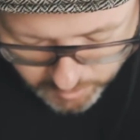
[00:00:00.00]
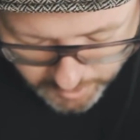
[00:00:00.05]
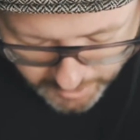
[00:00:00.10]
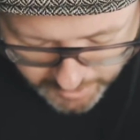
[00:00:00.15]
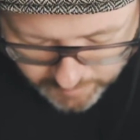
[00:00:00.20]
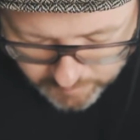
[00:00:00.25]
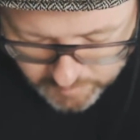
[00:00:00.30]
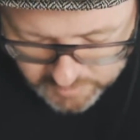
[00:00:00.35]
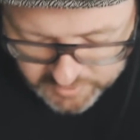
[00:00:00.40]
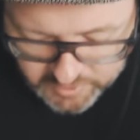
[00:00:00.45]

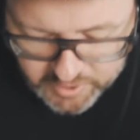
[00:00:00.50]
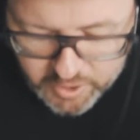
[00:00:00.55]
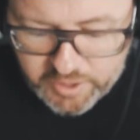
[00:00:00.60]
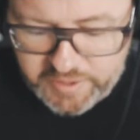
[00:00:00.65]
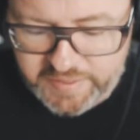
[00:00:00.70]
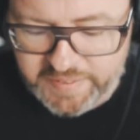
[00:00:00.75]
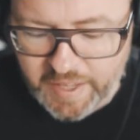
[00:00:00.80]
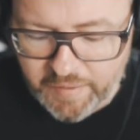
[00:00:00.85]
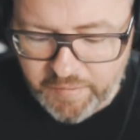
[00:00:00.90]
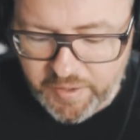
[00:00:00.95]
Okay, so there are
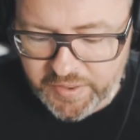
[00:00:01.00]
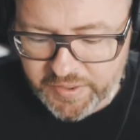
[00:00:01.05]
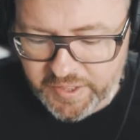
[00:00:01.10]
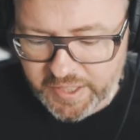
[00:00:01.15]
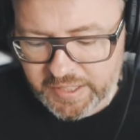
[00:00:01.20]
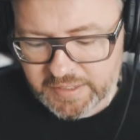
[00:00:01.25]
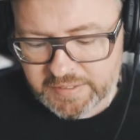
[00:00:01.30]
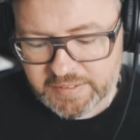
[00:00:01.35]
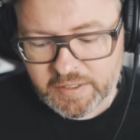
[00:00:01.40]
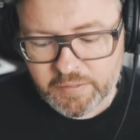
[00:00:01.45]
7
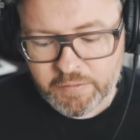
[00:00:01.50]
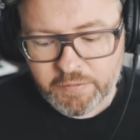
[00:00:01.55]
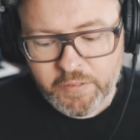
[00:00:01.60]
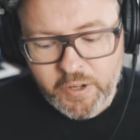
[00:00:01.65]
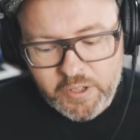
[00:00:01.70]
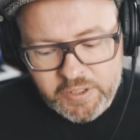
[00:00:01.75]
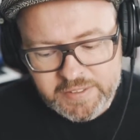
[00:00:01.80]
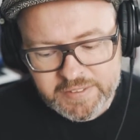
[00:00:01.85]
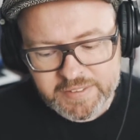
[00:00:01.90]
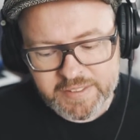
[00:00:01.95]
things. The
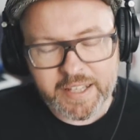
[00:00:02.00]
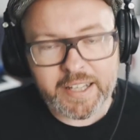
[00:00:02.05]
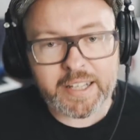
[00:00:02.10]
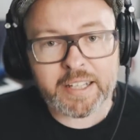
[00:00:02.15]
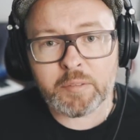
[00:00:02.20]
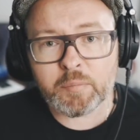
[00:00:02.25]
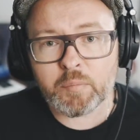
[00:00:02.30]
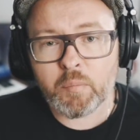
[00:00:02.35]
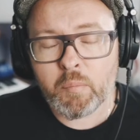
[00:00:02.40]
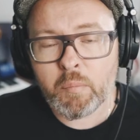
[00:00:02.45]
first
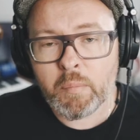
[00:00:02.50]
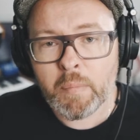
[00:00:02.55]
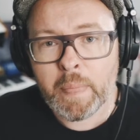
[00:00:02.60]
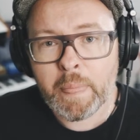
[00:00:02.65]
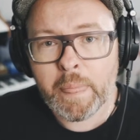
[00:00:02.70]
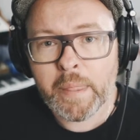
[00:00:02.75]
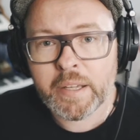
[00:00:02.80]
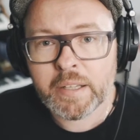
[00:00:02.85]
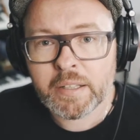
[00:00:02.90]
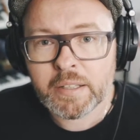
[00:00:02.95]
thing
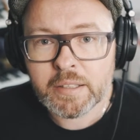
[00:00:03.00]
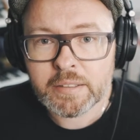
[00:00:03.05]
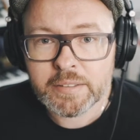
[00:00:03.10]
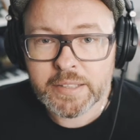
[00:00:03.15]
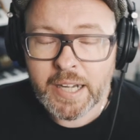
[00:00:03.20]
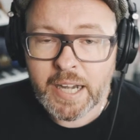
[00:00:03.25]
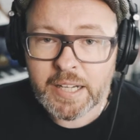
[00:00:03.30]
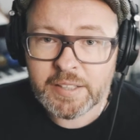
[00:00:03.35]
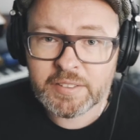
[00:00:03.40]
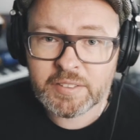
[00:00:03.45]

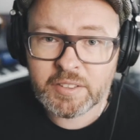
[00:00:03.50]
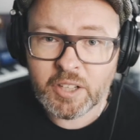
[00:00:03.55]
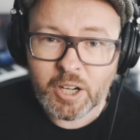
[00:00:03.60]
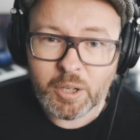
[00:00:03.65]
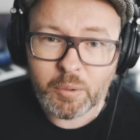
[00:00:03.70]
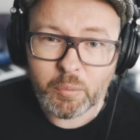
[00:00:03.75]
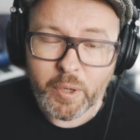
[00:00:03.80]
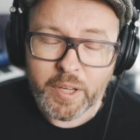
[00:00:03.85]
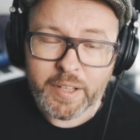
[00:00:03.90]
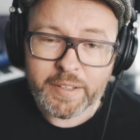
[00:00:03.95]
that I
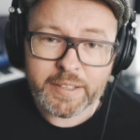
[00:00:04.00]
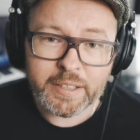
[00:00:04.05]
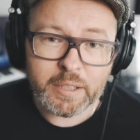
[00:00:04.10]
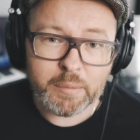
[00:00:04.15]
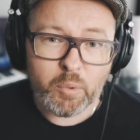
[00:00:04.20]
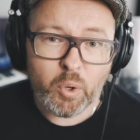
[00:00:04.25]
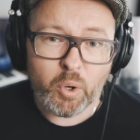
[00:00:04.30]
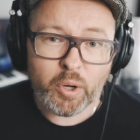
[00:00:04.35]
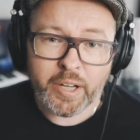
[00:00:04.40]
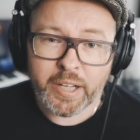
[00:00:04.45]
start with in the
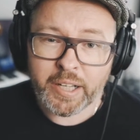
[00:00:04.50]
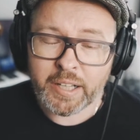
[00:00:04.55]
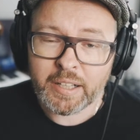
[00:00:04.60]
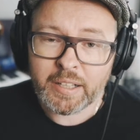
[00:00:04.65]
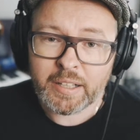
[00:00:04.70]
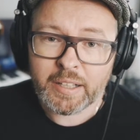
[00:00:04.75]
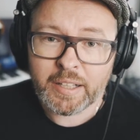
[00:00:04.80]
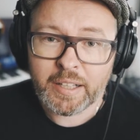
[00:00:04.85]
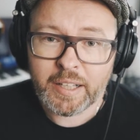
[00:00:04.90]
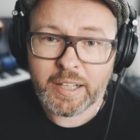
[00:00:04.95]

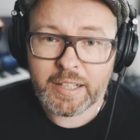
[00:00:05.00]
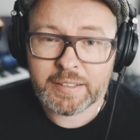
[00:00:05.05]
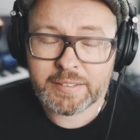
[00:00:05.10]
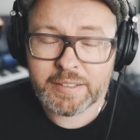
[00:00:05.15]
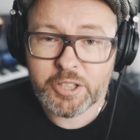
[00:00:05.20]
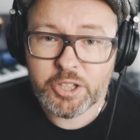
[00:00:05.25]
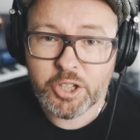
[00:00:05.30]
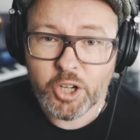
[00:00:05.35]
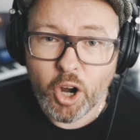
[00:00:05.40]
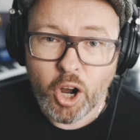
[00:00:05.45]
morning is
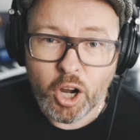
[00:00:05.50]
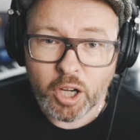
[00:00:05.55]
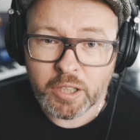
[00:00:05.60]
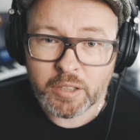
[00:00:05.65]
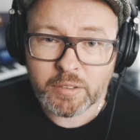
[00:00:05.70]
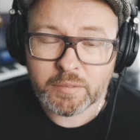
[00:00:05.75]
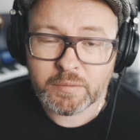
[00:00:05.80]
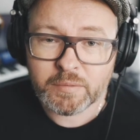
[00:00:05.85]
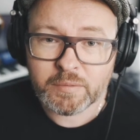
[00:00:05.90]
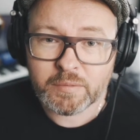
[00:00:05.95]
a jog.
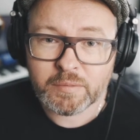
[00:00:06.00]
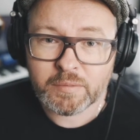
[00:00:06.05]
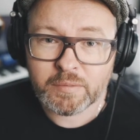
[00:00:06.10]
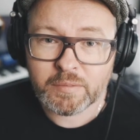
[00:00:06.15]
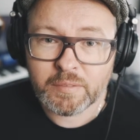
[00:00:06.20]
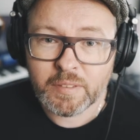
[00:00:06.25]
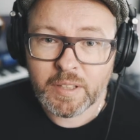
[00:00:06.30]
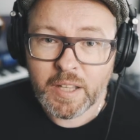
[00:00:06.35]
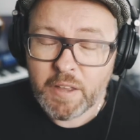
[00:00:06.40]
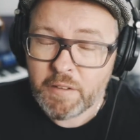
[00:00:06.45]

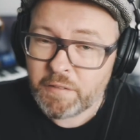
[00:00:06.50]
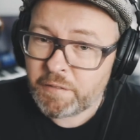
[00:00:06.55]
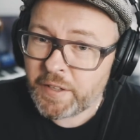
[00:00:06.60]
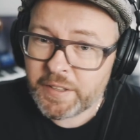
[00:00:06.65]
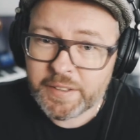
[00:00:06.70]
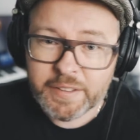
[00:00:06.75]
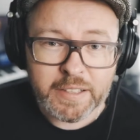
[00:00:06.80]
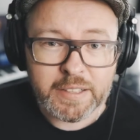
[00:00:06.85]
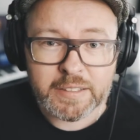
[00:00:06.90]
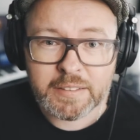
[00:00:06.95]

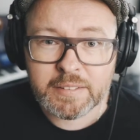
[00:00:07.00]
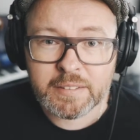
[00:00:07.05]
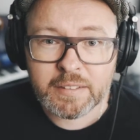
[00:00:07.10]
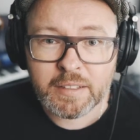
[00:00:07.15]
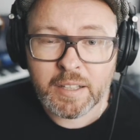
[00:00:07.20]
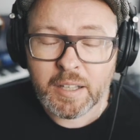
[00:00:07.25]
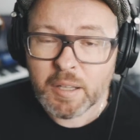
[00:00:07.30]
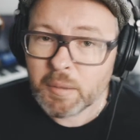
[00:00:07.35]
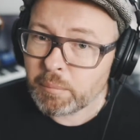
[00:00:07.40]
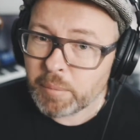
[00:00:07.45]
Fitness.
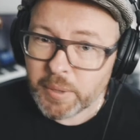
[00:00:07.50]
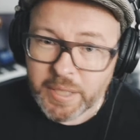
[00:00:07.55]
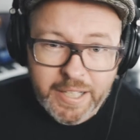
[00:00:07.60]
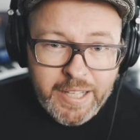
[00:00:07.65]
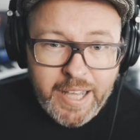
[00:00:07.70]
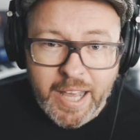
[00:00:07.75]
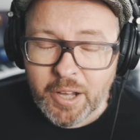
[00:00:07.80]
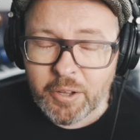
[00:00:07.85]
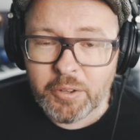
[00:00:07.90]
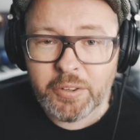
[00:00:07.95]
Being
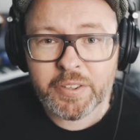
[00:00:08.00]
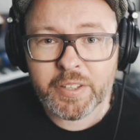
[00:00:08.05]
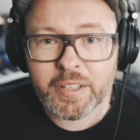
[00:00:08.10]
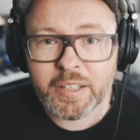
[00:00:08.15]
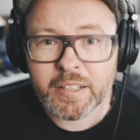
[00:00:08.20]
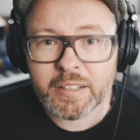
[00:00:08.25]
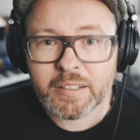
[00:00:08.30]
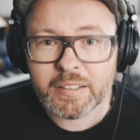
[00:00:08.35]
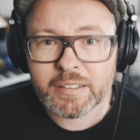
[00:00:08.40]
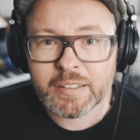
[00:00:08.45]

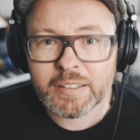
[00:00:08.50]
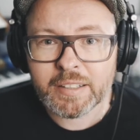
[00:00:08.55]
healthy.